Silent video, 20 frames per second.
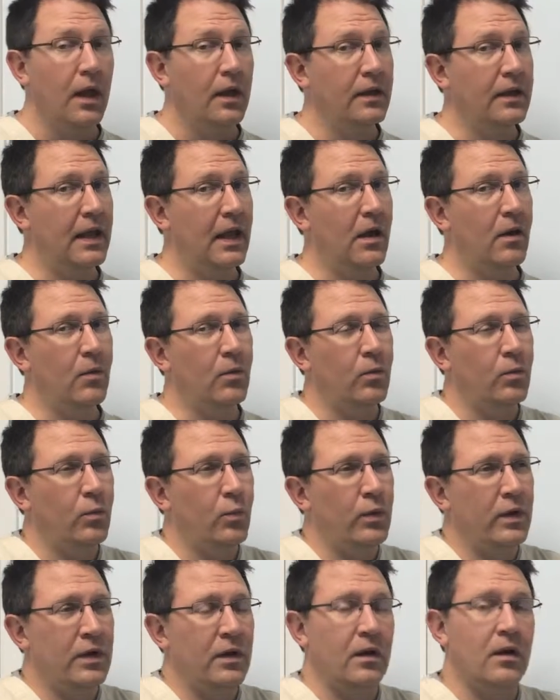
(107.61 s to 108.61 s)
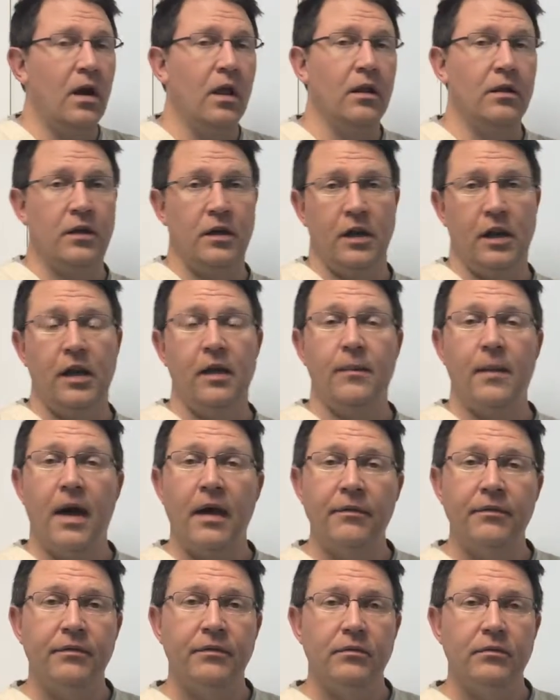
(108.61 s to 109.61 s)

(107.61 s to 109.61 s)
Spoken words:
Now, we can call it an EMF,